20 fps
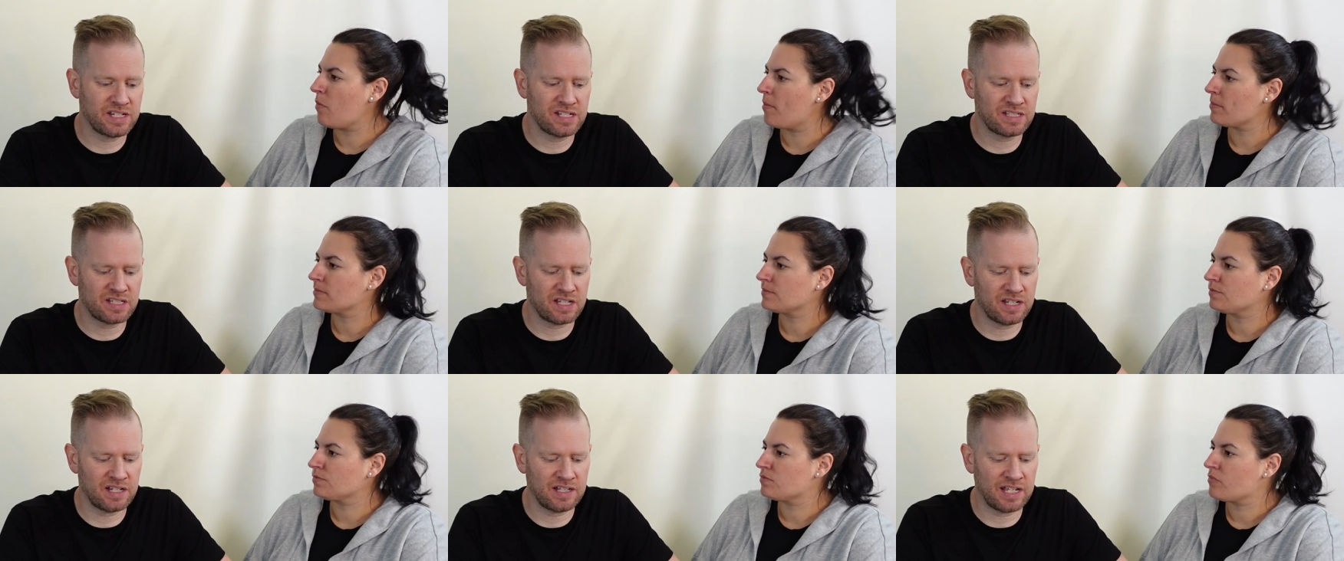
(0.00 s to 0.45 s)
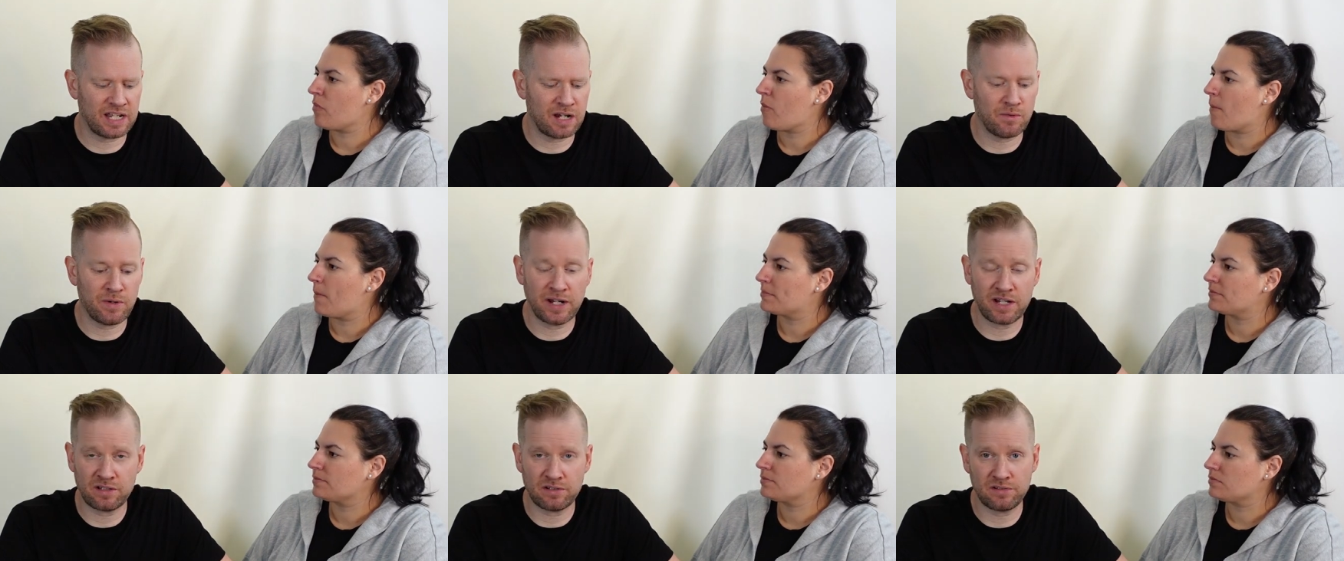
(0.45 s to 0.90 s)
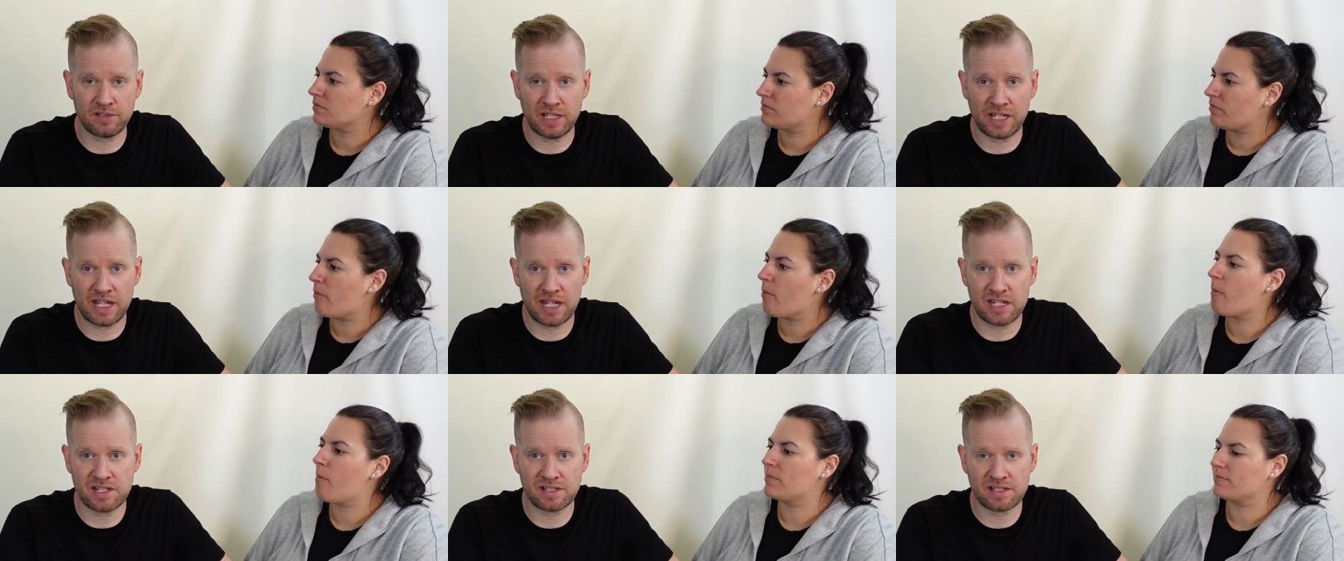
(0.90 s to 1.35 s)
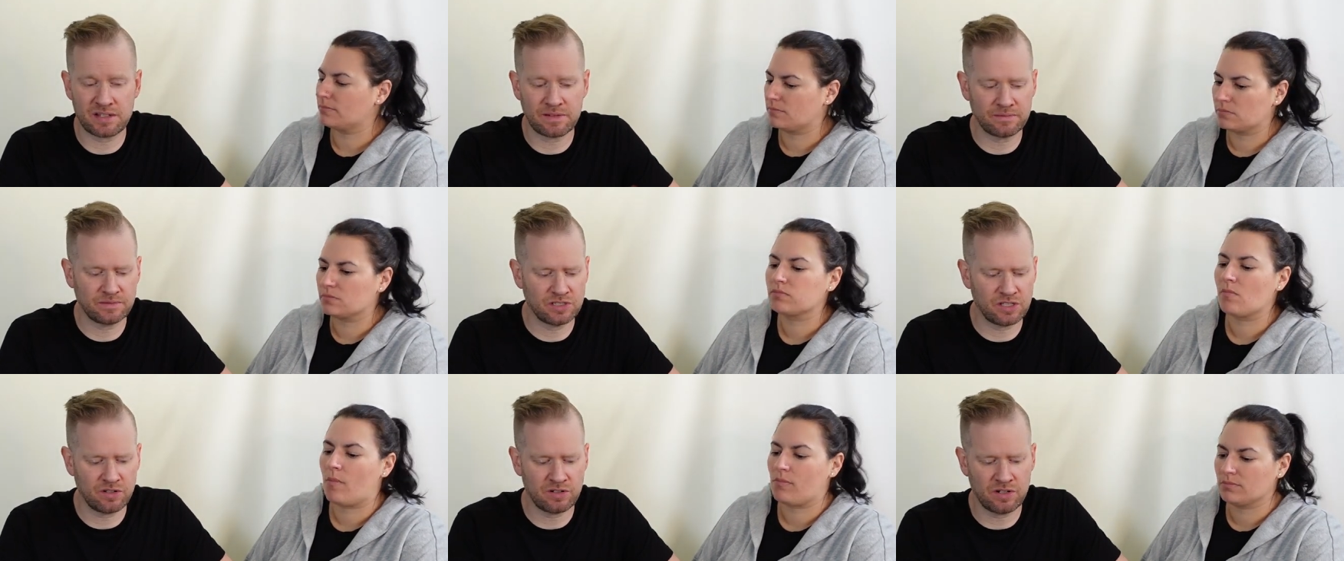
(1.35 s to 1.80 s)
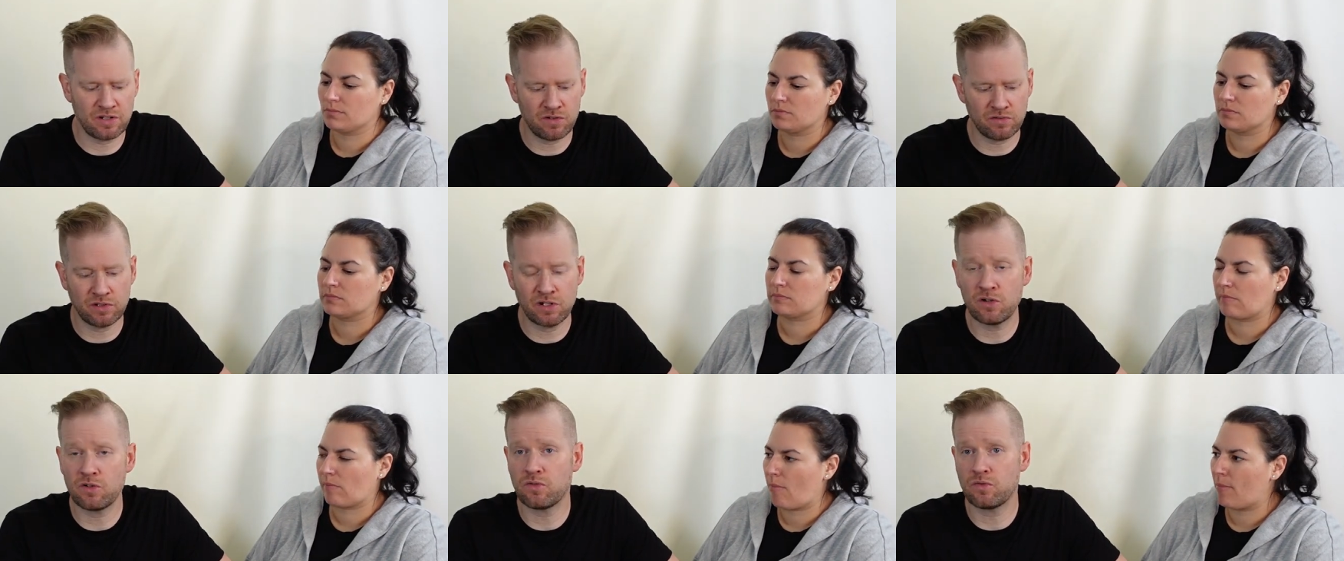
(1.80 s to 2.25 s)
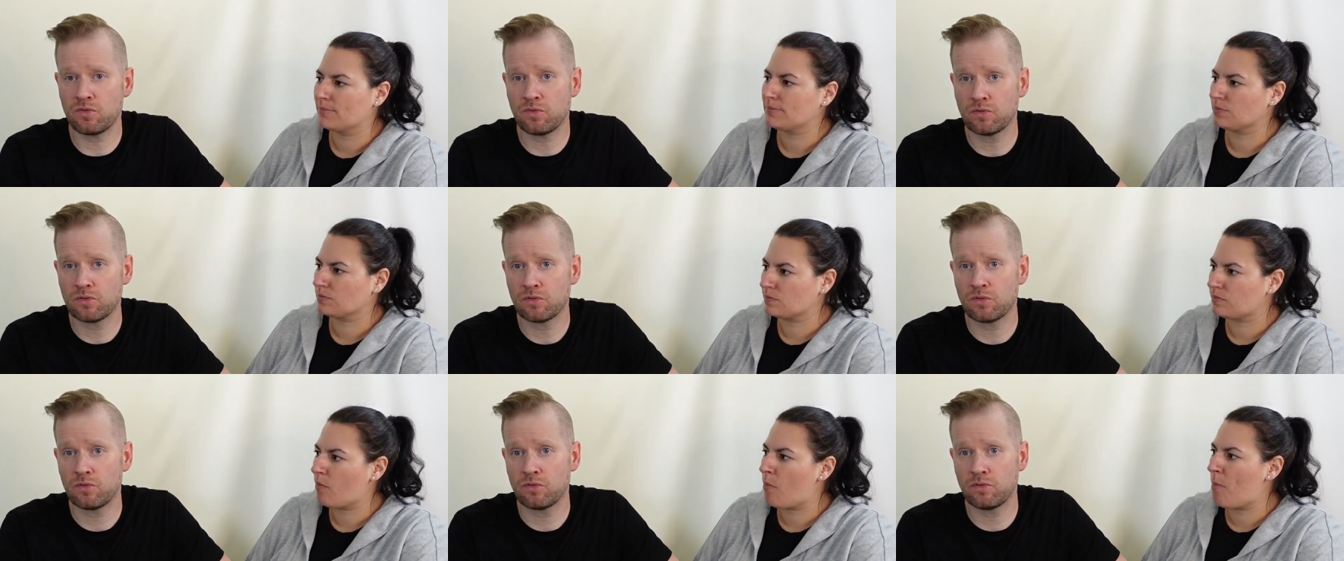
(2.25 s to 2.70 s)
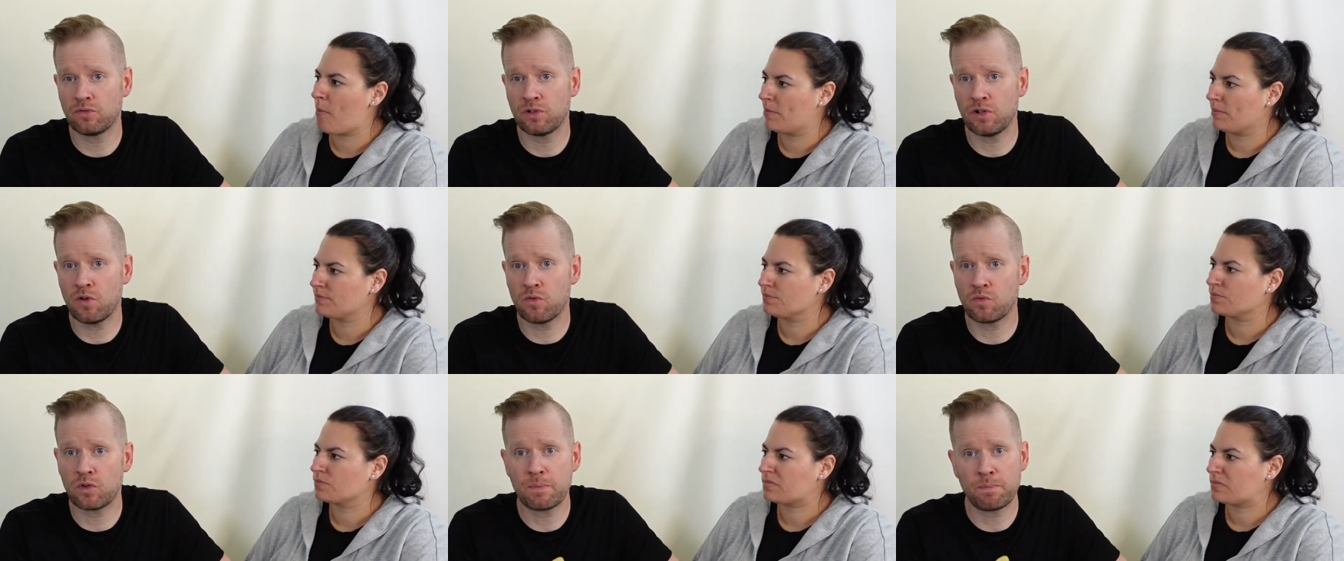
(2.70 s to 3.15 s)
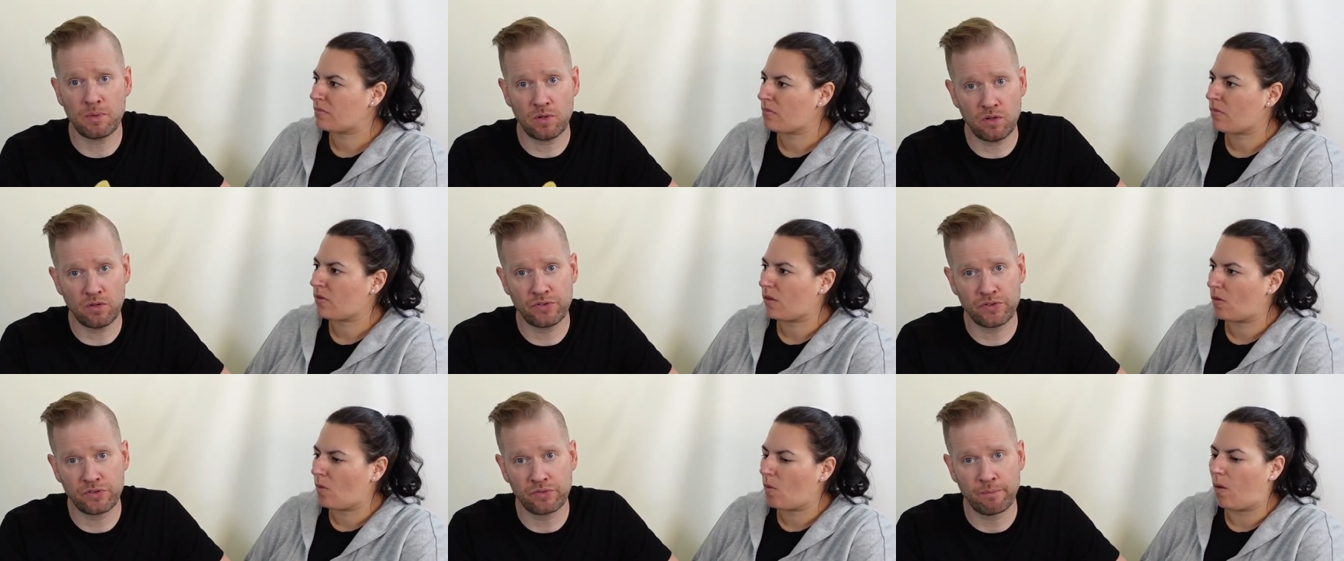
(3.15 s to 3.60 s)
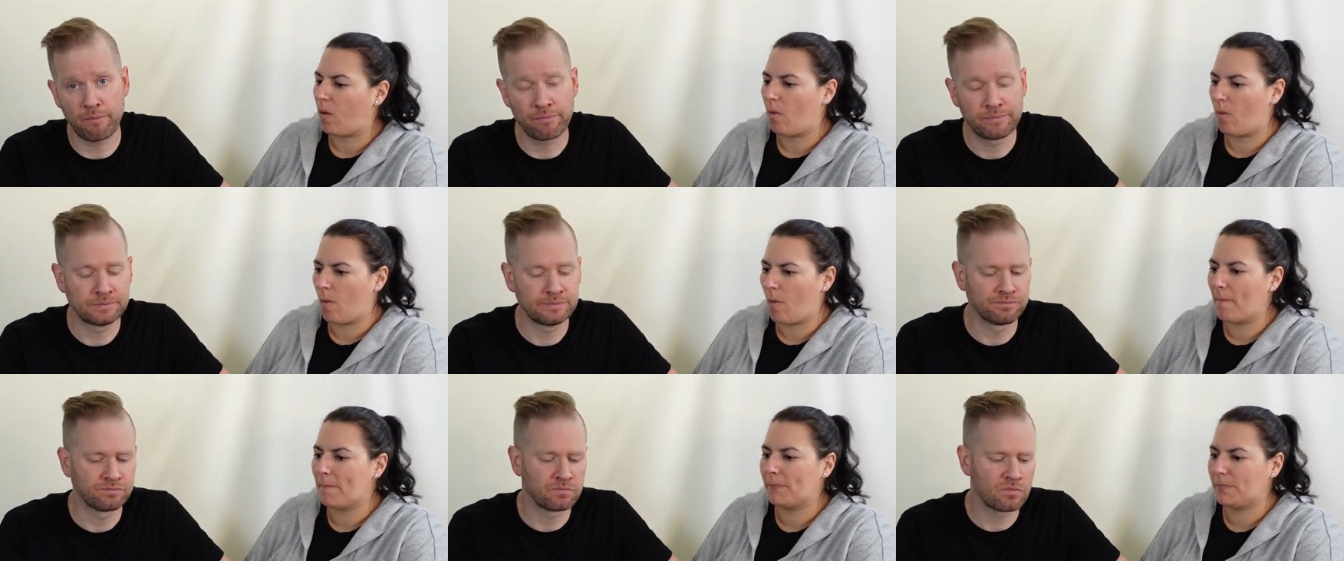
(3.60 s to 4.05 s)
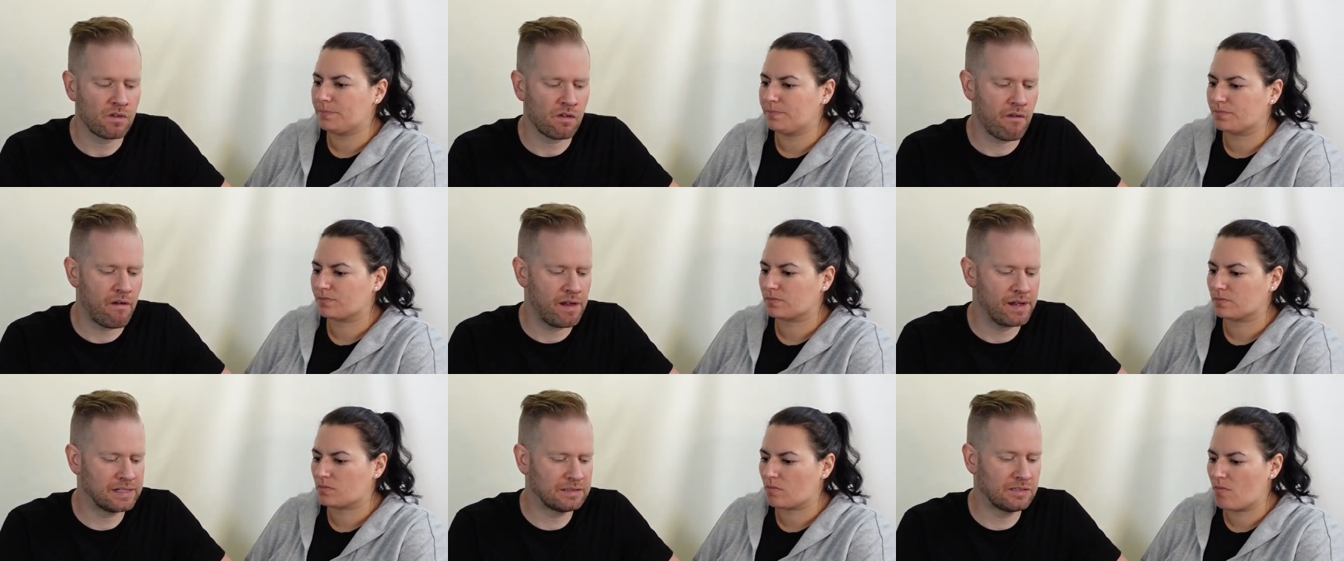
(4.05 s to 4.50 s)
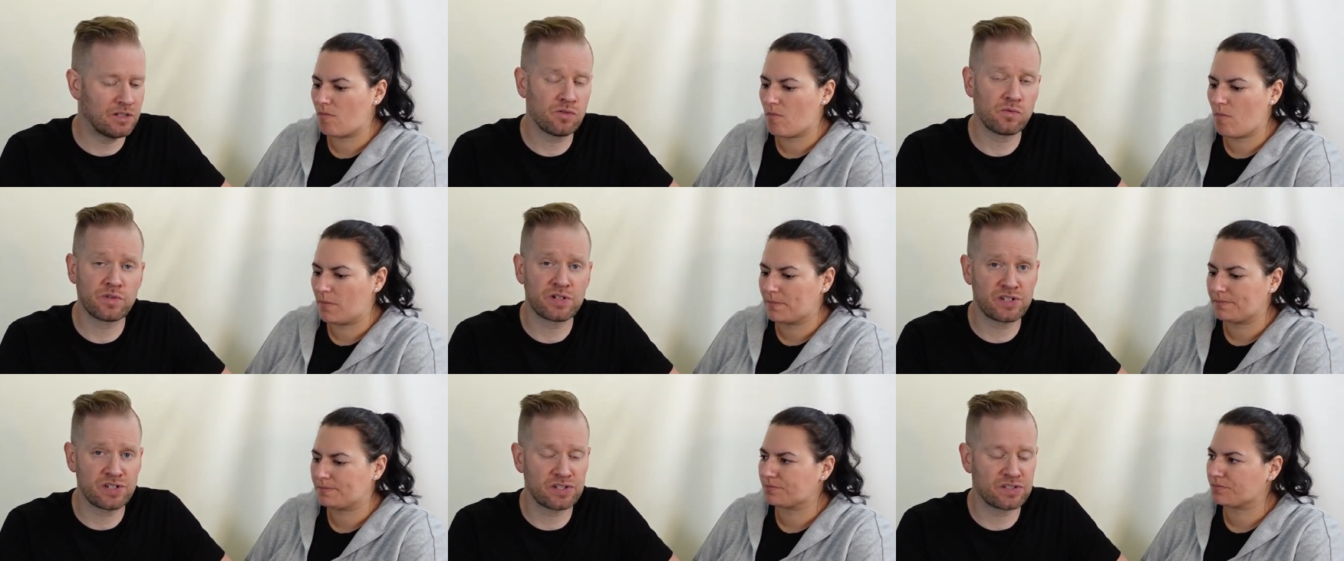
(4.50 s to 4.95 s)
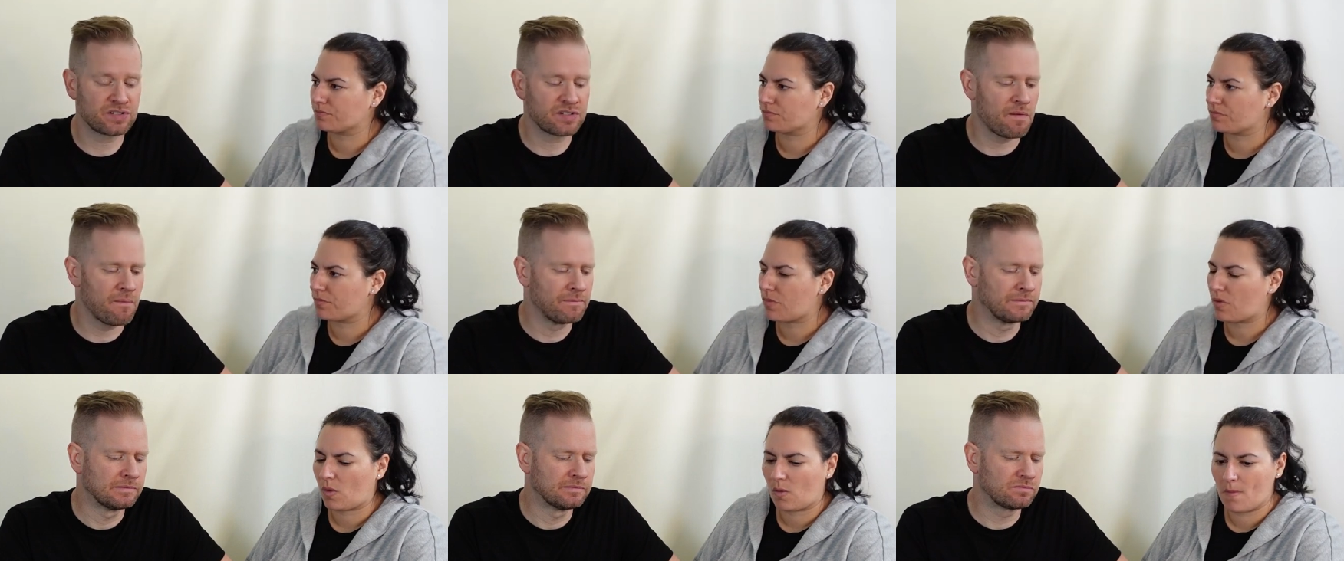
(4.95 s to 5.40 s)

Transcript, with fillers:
Speaker 1: tastes uh, like a regular Lay's, so no no no ripples, uh, no ridges.